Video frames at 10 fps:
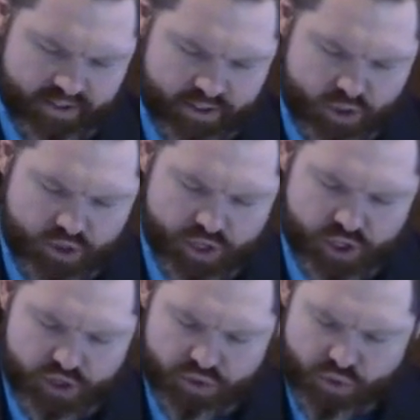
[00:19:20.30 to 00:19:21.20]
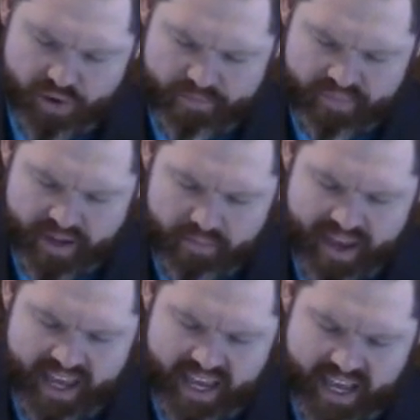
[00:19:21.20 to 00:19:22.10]
so that you may
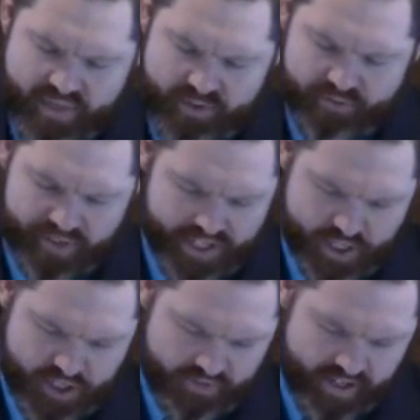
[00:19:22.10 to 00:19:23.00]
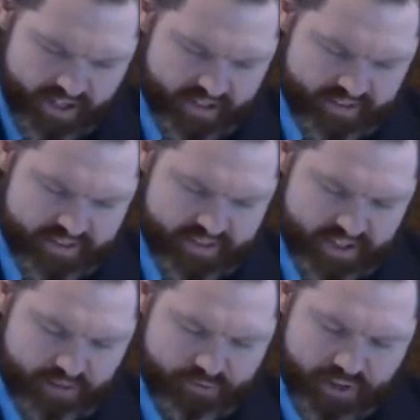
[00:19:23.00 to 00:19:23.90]
eat the flesh of kings,
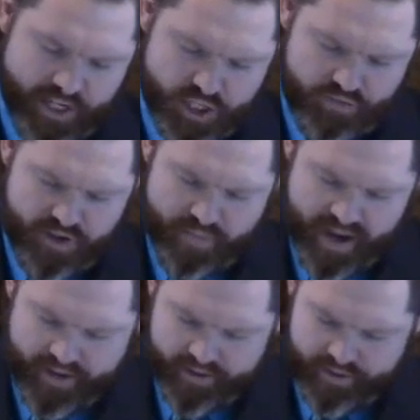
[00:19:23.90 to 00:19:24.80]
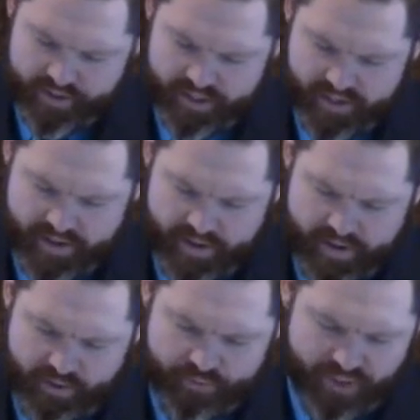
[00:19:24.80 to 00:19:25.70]
and the flesh of commanders,
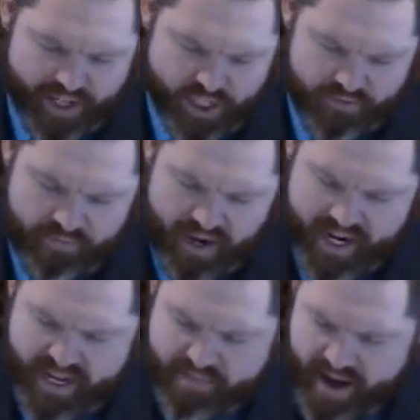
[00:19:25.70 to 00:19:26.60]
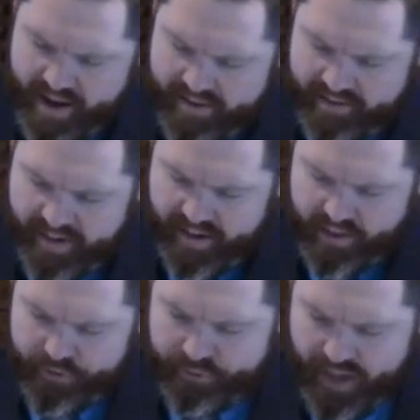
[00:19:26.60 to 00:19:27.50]
the flesh of mighty men,
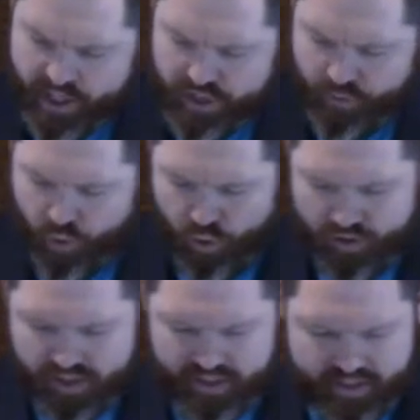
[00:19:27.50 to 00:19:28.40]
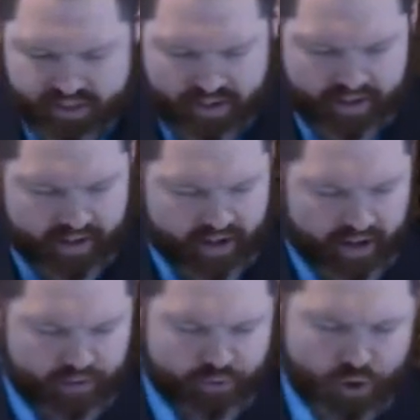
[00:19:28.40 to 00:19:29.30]
the flesh of horses,
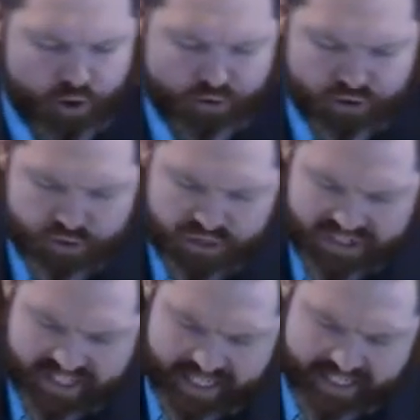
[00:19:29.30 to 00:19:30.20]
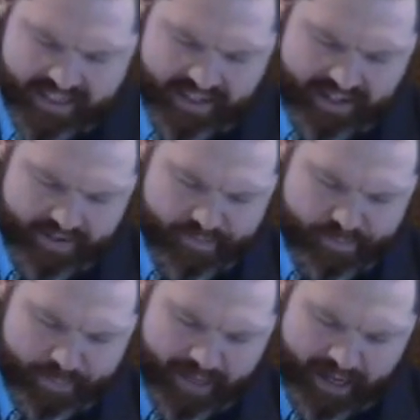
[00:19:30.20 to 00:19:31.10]
and of those who sit
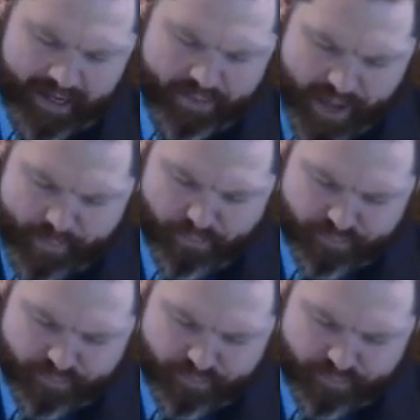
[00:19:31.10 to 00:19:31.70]
on them,